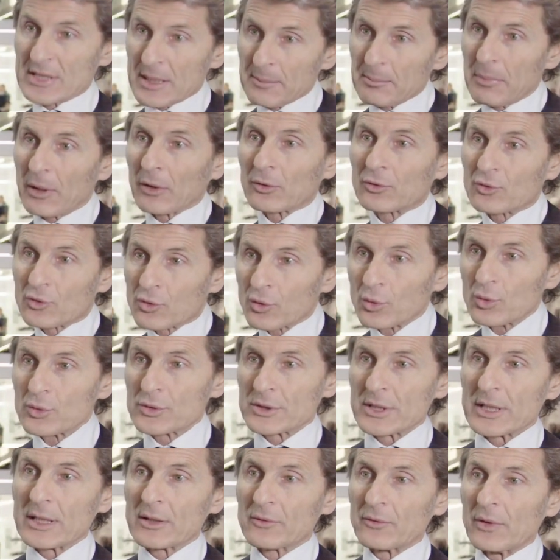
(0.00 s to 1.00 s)
it's about
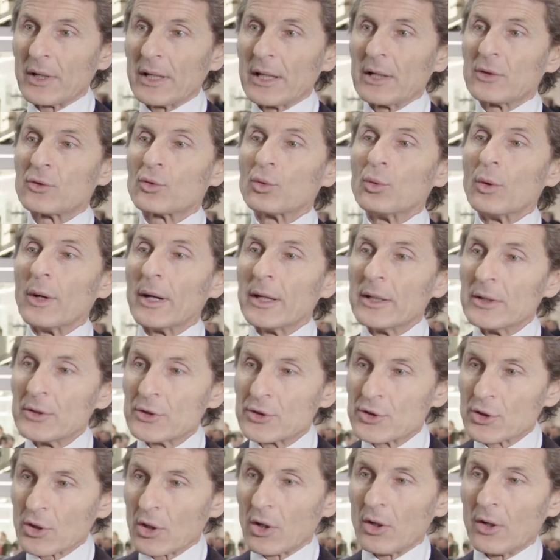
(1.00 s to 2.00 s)
cruising, really to
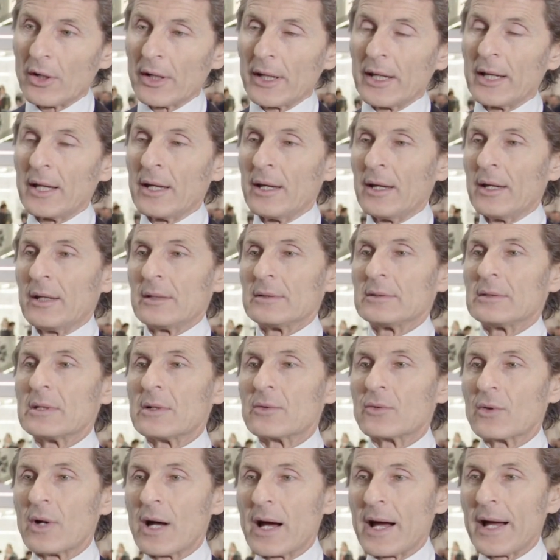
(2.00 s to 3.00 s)
enjoy
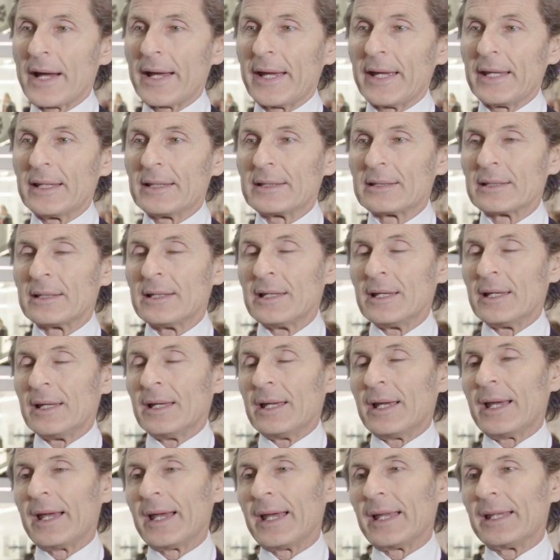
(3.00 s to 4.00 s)
the ride
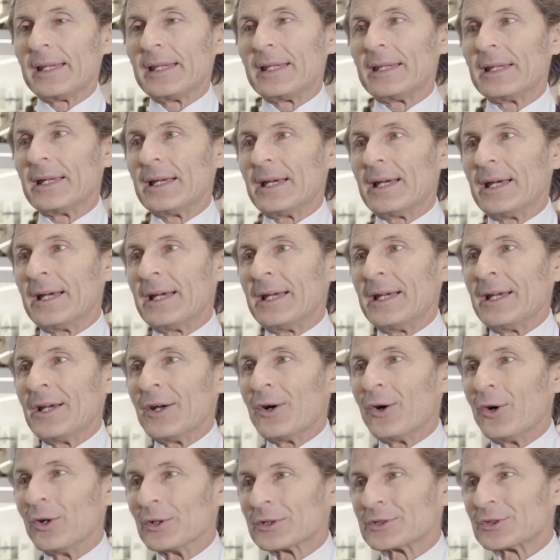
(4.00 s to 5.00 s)
and uh,
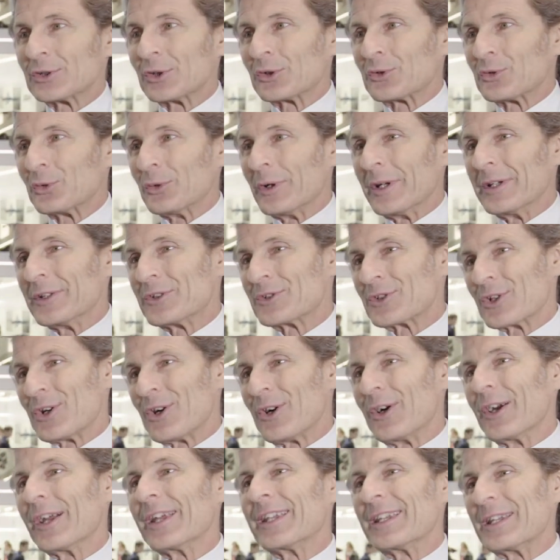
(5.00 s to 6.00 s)
also to
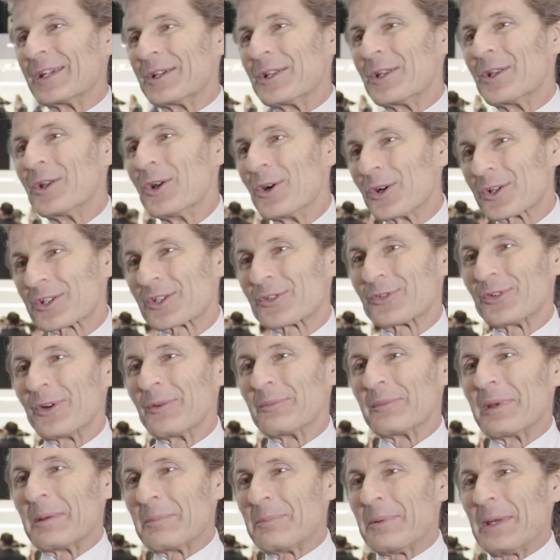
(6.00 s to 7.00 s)
enjoy the looks
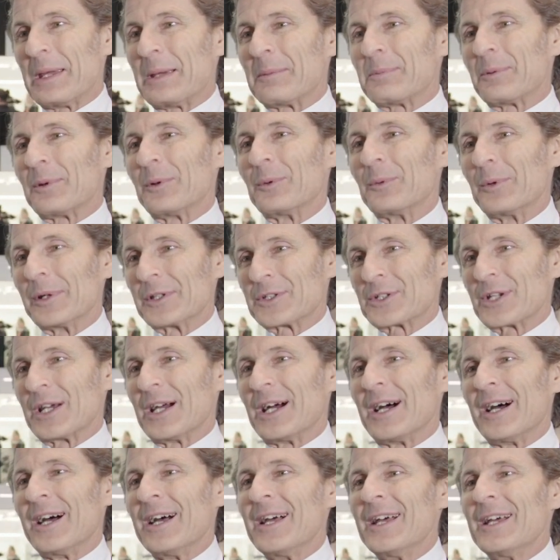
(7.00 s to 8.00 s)
from the people which
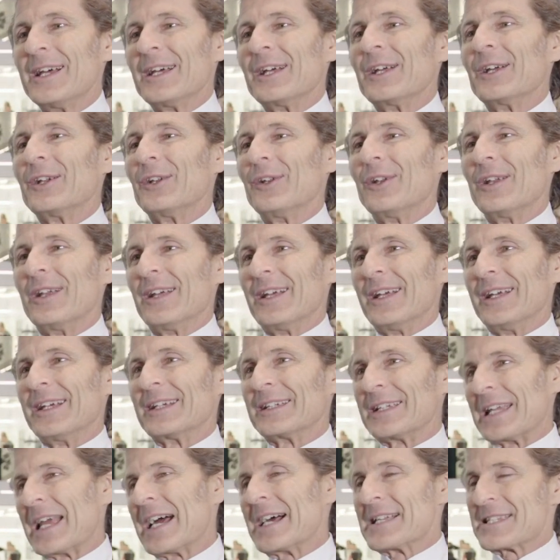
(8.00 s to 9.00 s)
are
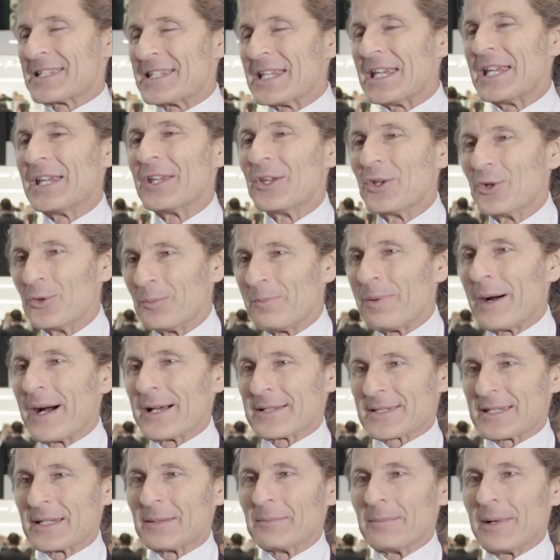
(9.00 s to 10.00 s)
uh, yeah, seeing you
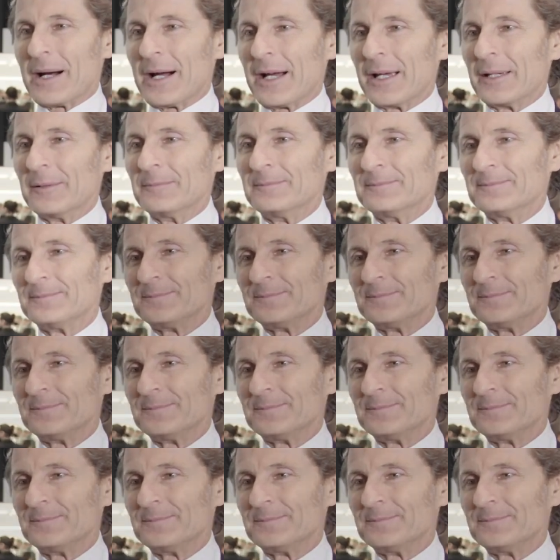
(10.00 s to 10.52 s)
passing by.